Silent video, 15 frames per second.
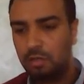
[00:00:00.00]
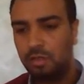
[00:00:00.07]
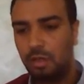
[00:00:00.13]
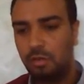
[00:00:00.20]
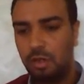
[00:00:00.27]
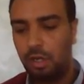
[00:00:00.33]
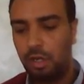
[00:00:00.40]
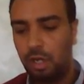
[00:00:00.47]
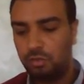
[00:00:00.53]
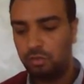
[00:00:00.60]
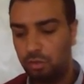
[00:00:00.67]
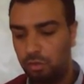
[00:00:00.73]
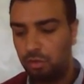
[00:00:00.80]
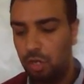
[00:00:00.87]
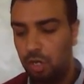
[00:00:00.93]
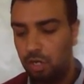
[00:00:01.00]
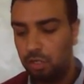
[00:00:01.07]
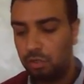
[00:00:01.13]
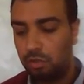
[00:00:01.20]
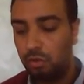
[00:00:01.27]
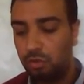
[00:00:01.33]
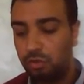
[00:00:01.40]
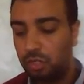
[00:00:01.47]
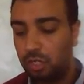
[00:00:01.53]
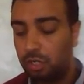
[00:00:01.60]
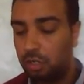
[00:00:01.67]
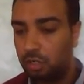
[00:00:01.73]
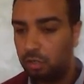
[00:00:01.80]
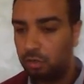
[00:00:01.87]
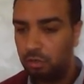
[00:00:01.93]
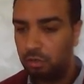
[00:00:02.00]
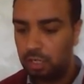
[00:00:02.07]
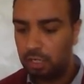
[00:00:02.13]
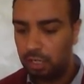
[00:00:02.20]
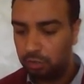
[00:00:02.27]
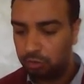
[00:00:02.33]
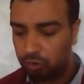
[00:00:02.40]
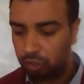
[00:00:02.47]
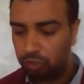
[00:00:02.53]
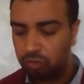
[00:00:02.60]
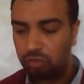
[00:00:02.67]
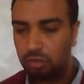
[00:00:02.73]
So you need to use a good clincher